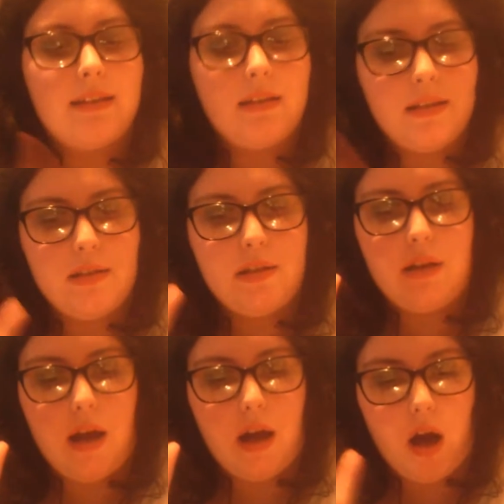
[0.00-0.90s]

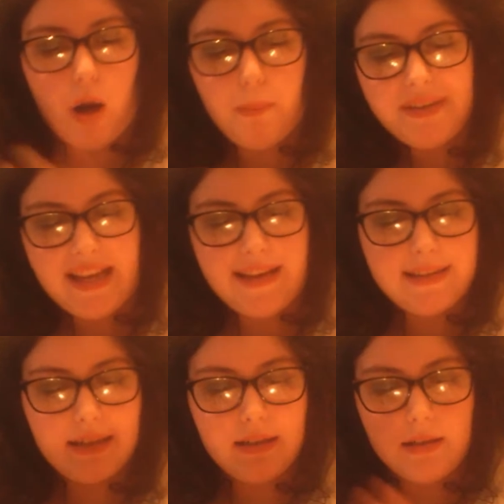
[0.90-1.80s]
Glitter
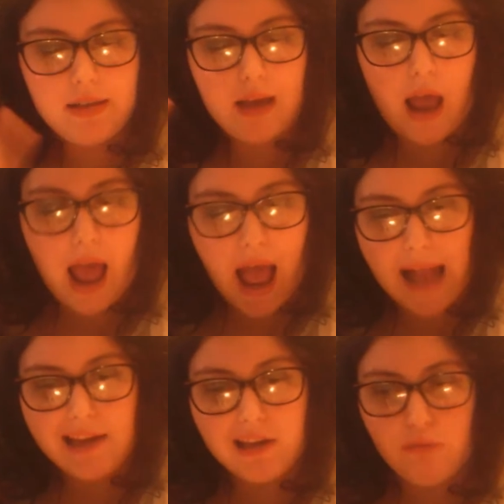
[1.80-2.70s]
Obsessed Glitter
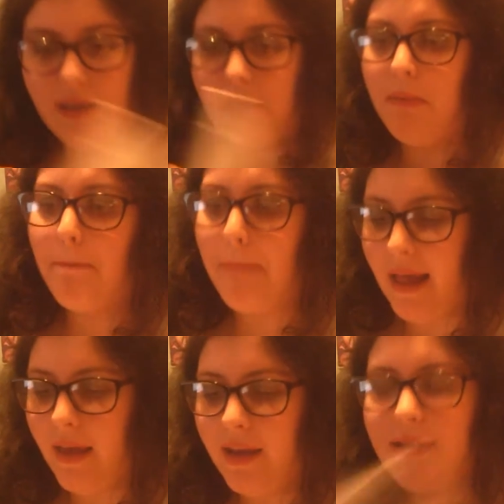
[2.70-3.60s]
Eye Cream
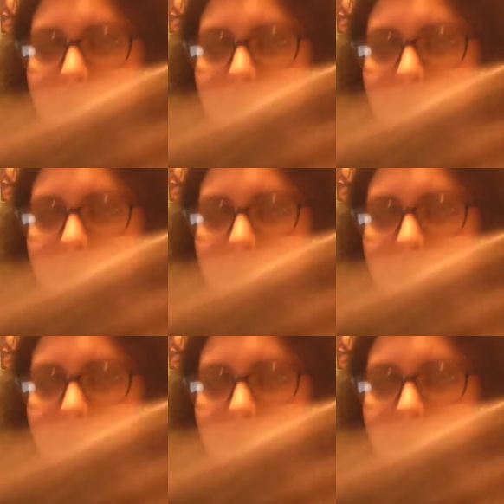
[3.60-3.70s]
palette.